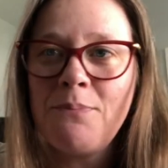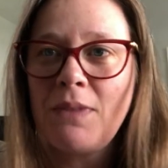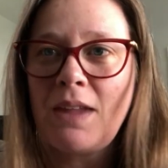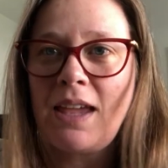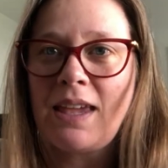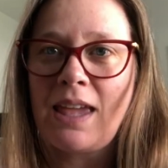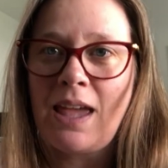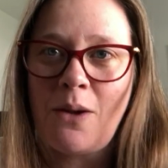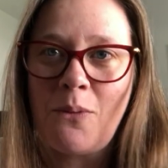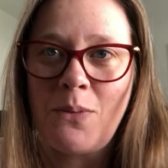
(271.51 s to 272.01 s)

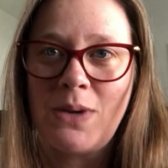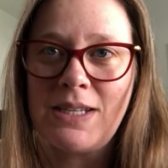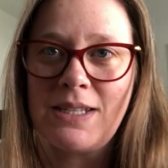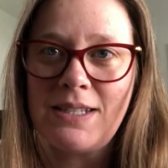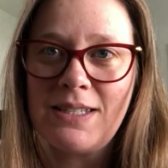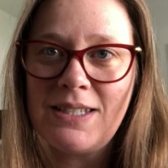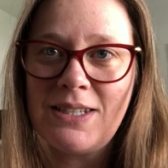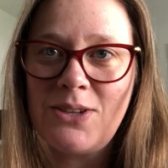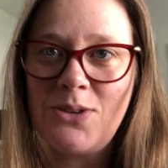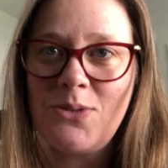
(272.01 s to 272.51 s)
I can't wait
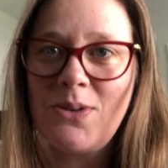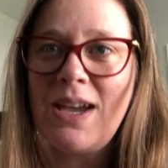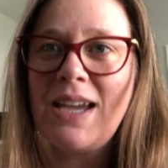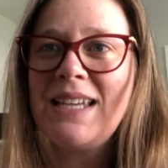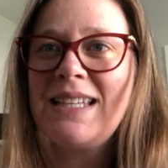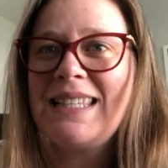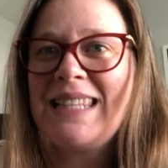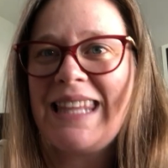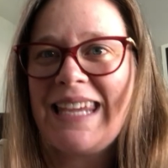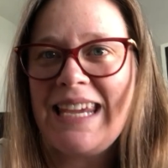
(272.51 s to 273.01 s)
to see you
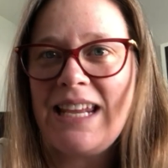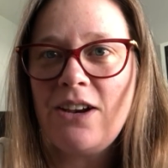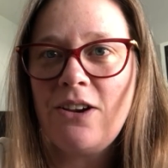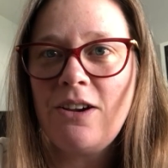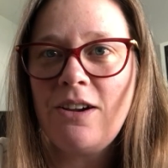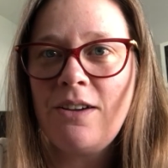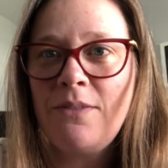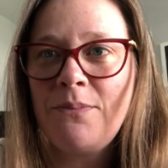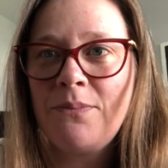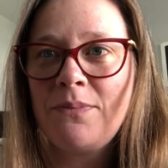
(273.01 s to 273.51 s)
guys
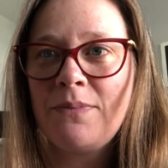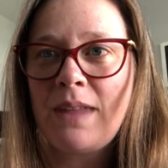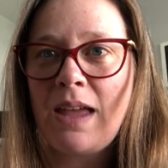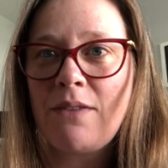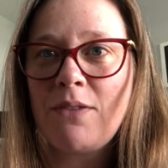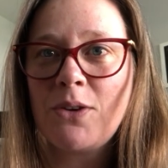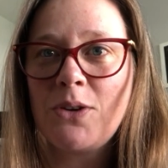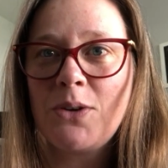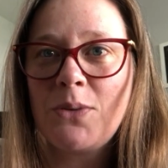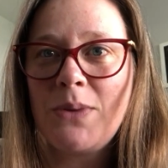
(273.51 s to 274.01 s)
later.
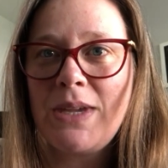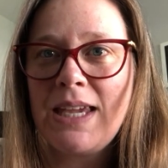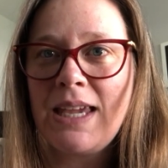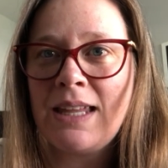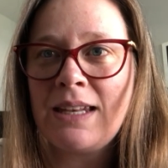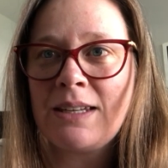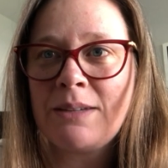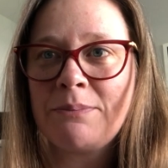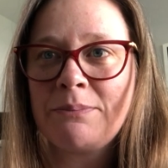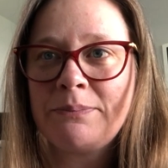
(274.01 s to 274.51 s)
Have a good
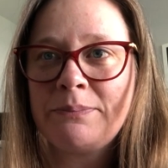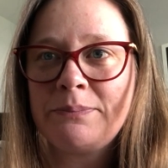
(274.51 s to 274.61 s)
weekend.